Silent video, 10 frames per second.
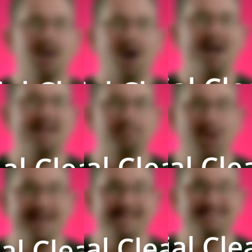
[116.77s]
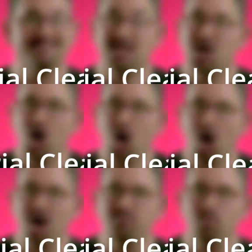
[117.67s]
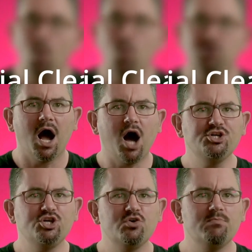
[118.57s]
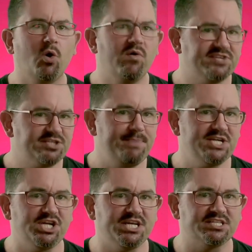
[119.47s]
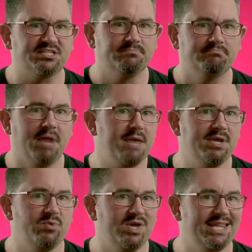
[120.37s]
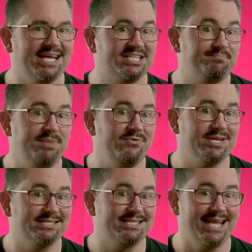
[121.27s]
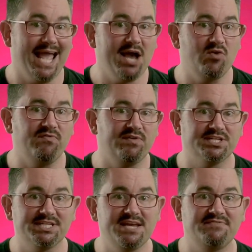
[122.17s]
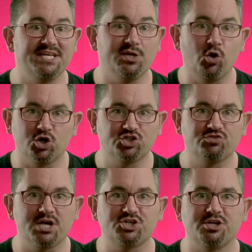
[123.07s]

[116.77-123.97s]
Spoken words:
High compliance, high reward. Are you more of a specialist, maybe with experience in health and safety or construction?